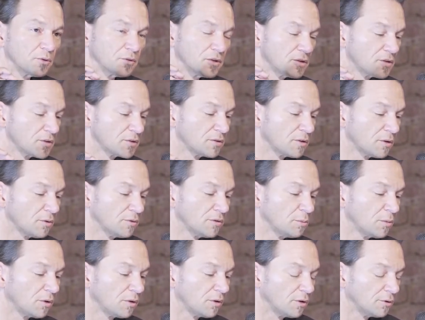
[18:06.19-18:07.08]
So this is now
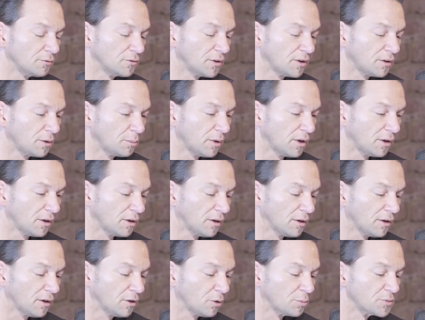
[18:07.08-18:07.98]
in the middle of data
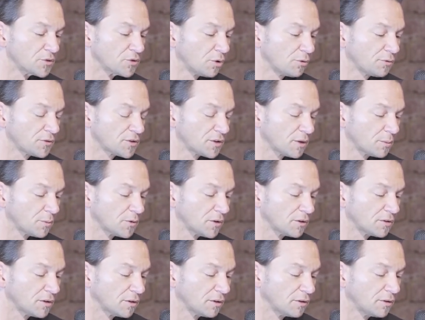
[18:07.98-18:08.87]
mining. I observed
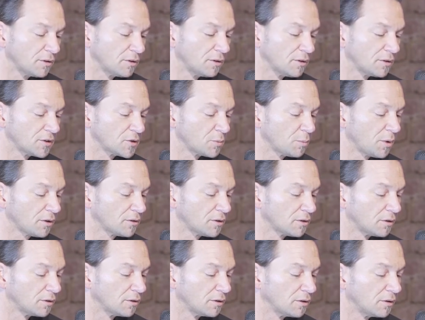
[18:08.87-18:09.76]
something that I didn't
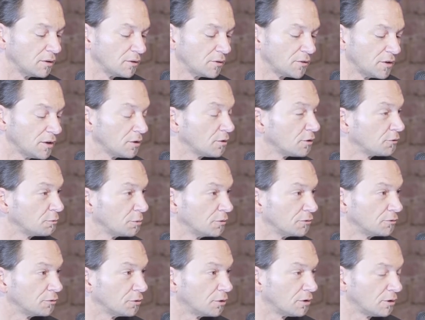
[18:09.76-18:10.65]
expect, that I didn't think of
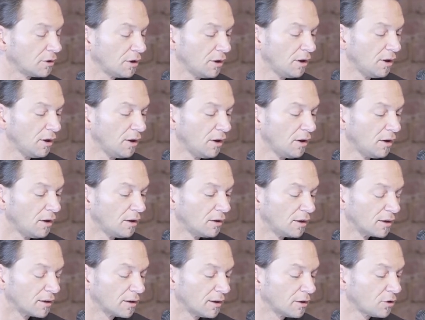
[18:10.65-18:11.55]
before.
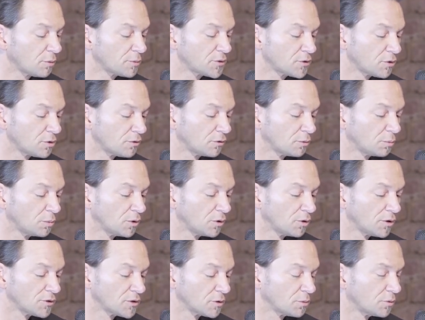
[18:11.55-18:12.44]
I can observe it
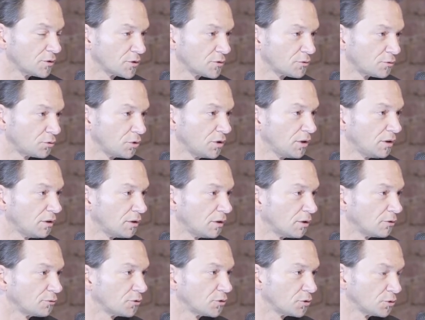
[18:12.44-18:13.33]
because I was free
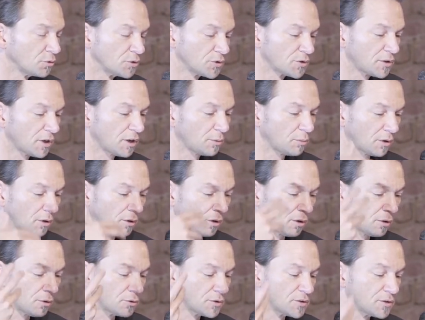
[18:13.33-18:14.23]
enough to start my
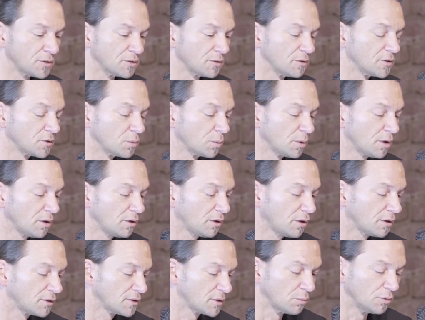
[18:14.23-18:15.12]
analysis in this
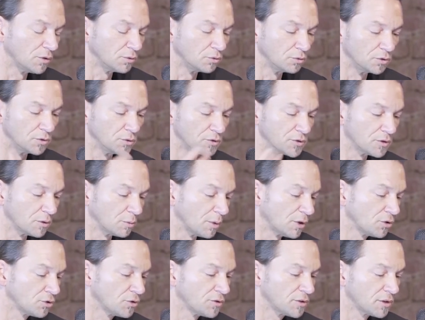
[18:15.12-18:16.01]
way. I simply reduce the
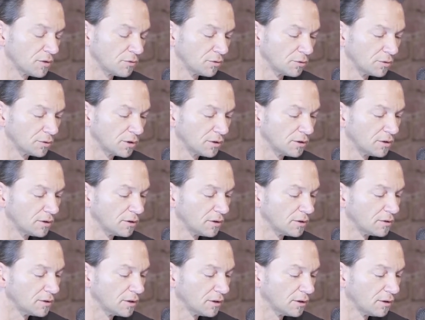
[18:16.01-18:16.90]
dimensions, have a look at
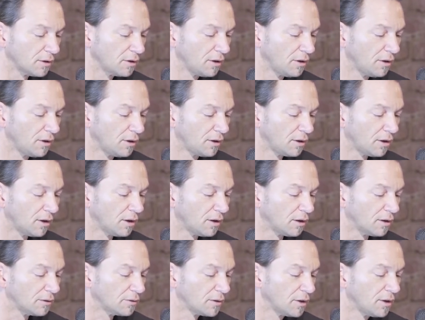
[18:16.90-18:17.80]
it, and then,
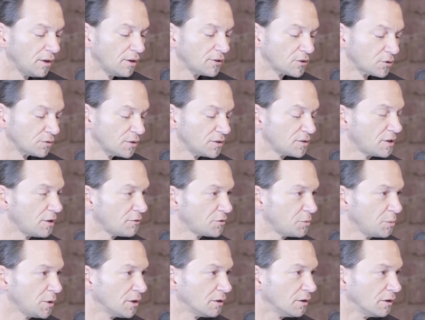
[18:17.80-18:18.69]
aha. So this
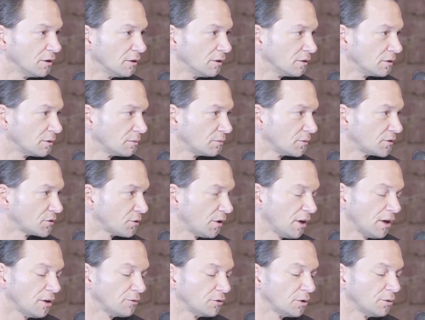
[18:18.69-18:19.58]
gives me a hint.
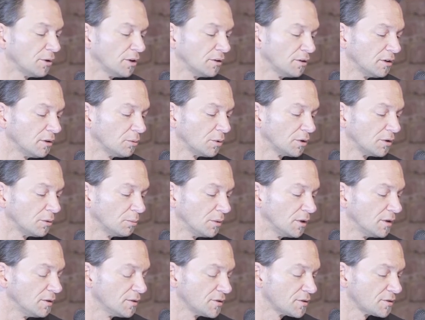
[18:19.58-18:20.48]
So I have no idea what
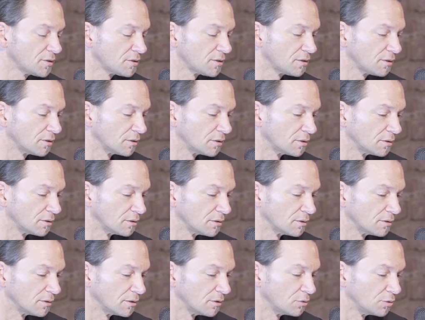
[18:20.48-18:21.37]
it means
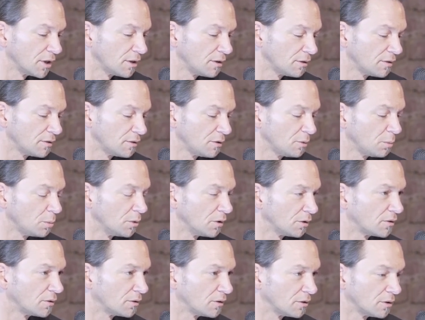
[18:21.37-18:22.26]
in reality,
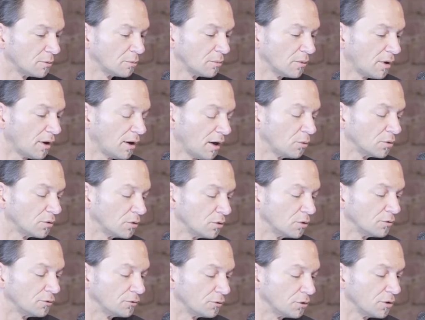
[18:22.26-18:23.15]
but I
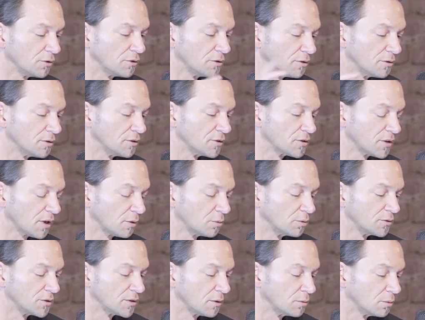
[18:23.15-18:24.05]
would go further on this.
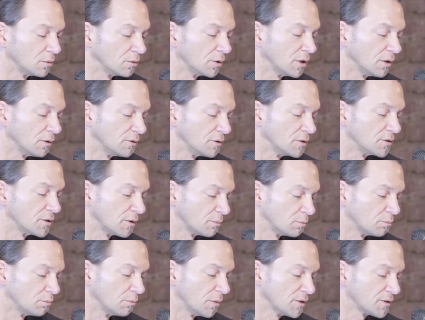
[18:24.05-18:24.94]
I would say, okay,
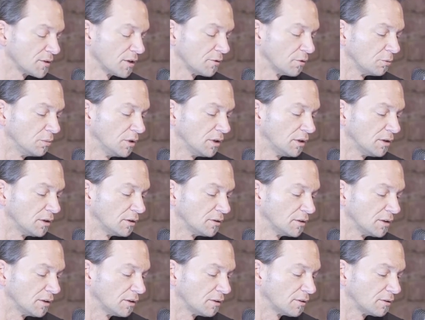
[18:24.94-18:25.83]
this must have a
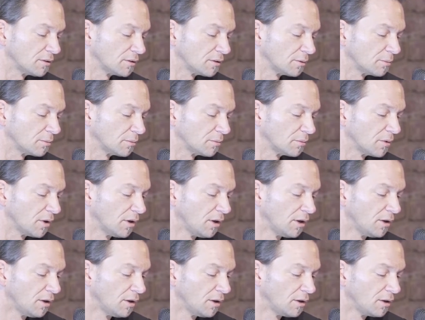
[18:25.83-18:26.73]
meaning that,
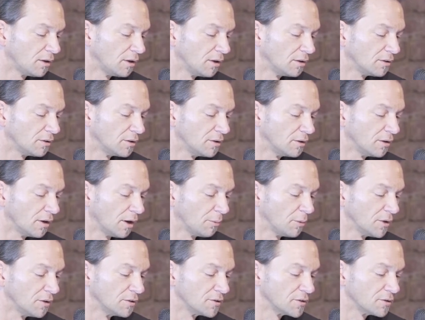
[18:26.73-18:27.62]

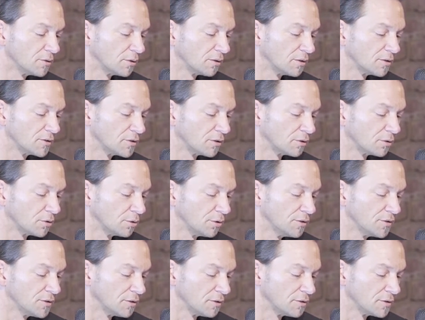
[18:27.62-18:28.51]
I mean, it's not a
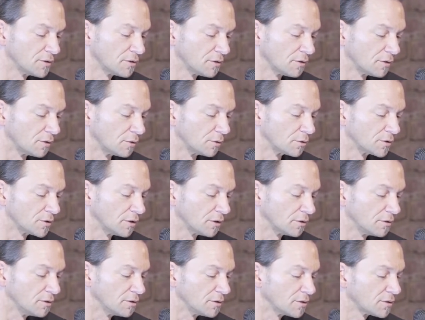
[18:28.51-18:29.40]
coincidence that it looks
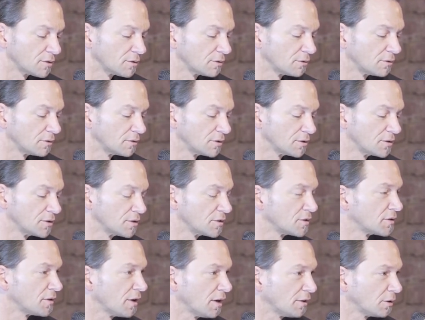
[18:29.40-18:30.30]
like this. This is
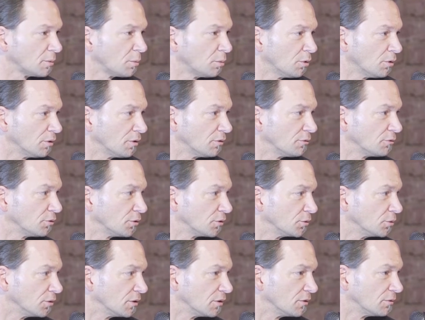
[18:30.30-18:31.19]
a starting point
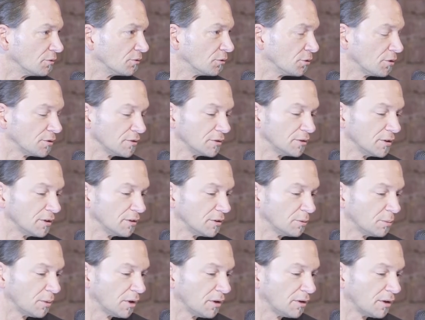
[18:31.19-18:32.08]
for doing further
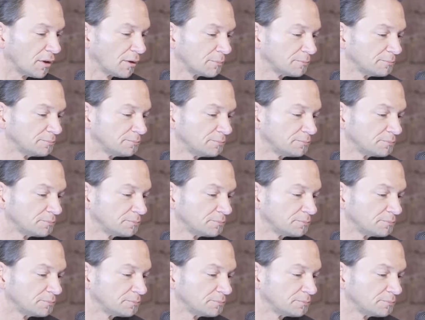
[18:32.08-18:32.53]
data mining.